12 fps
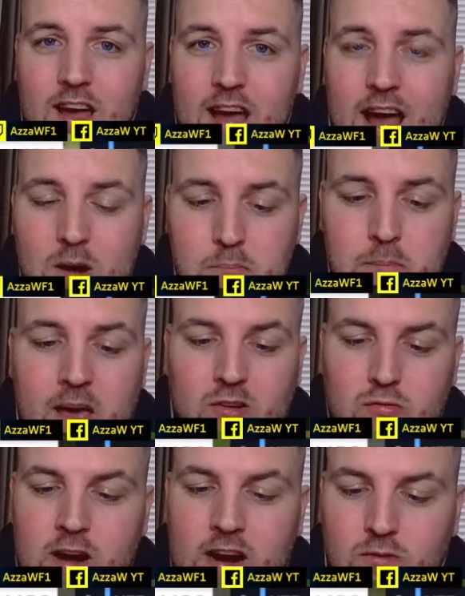our
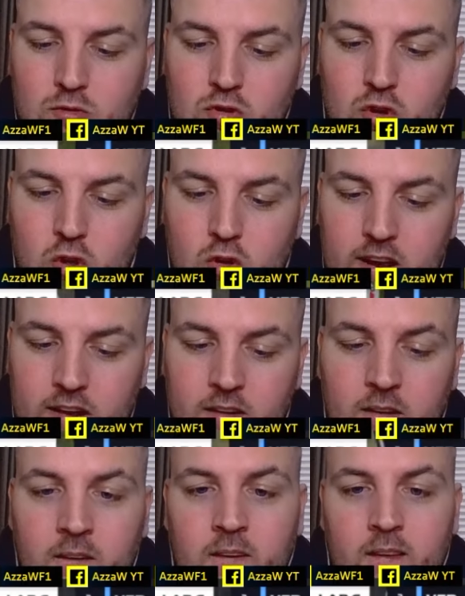best round scoring.
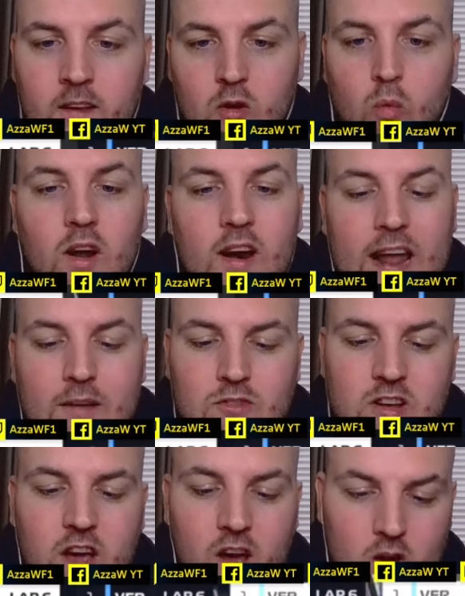One lap
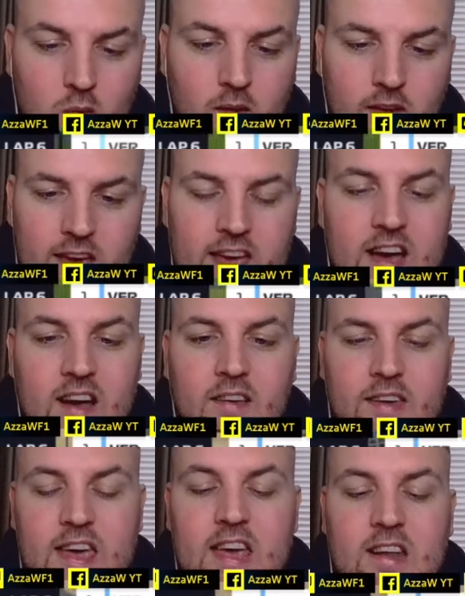to go here
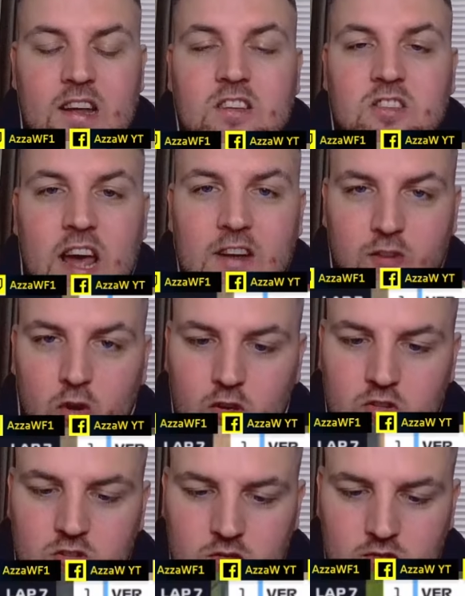in
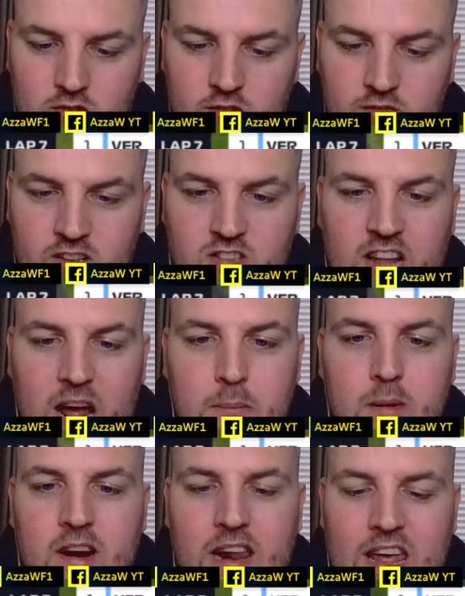Zandvoort.
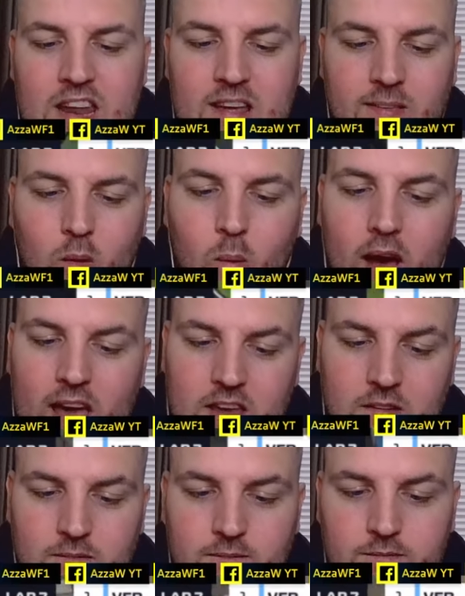Verstappen leading the way.
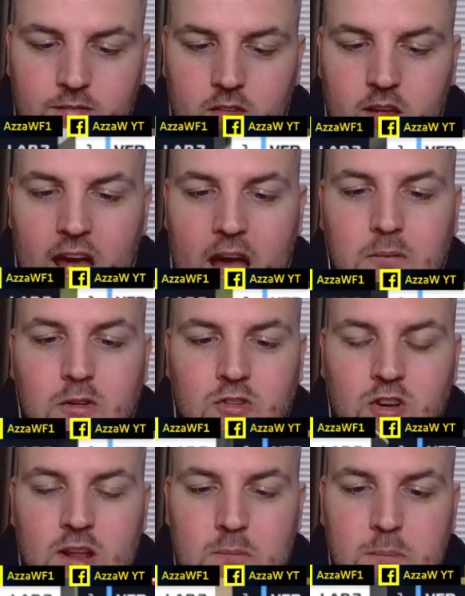
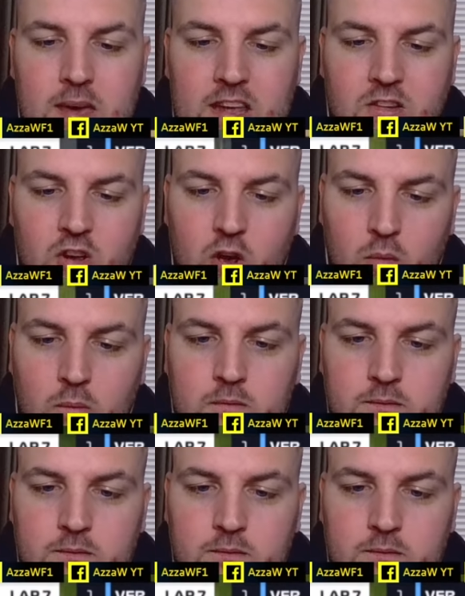Hamilton in P two.